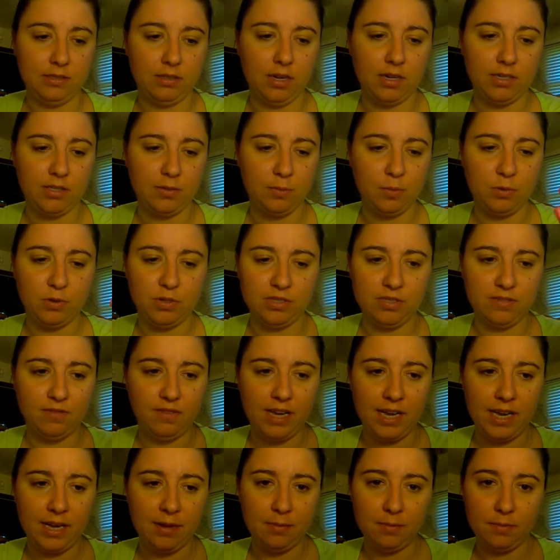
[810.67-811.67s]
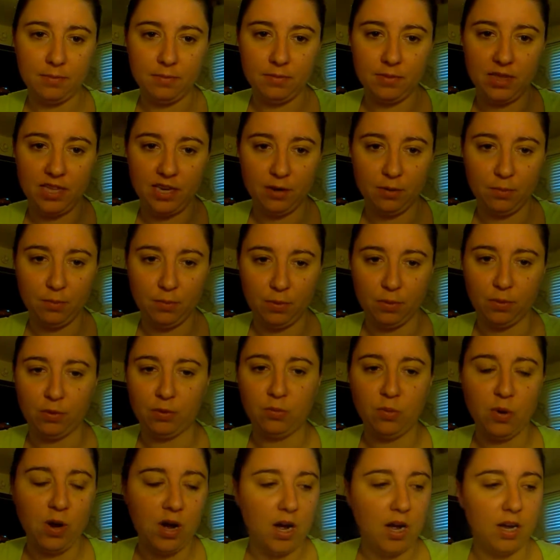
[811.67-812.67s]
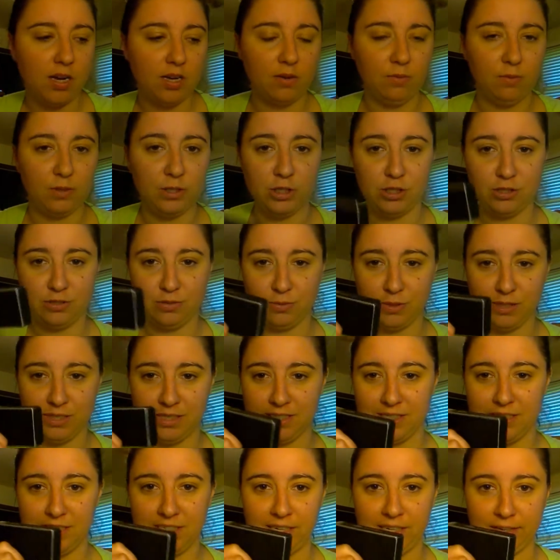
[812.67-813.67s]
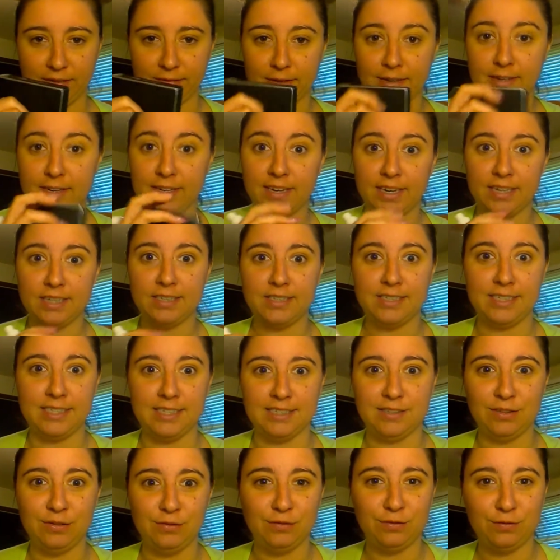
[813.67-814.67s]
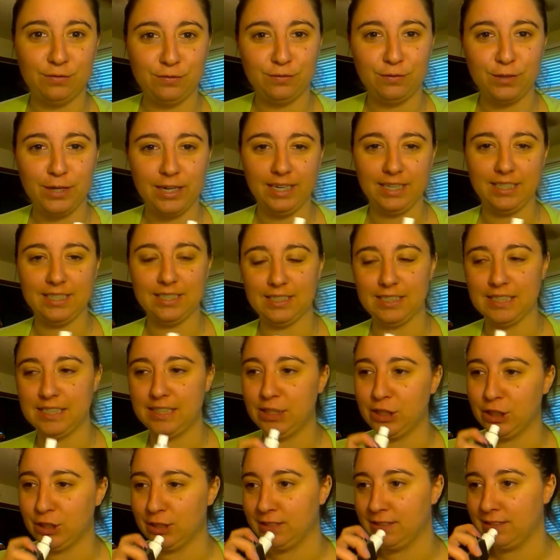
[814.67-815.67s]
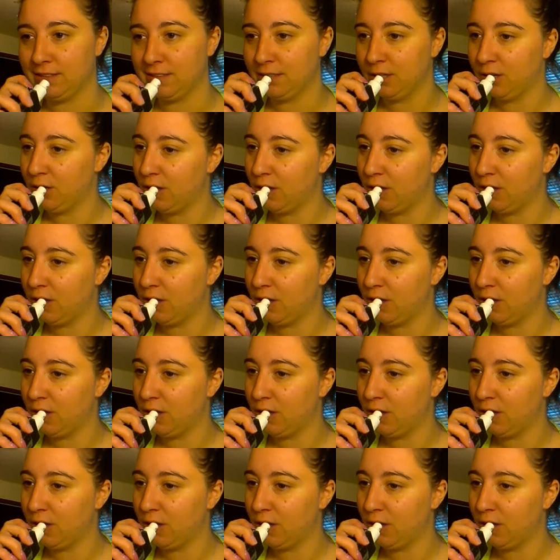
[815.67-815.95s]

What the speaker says: vape, their Boardwalk, which is what's in here right now, and it's freaking delicious.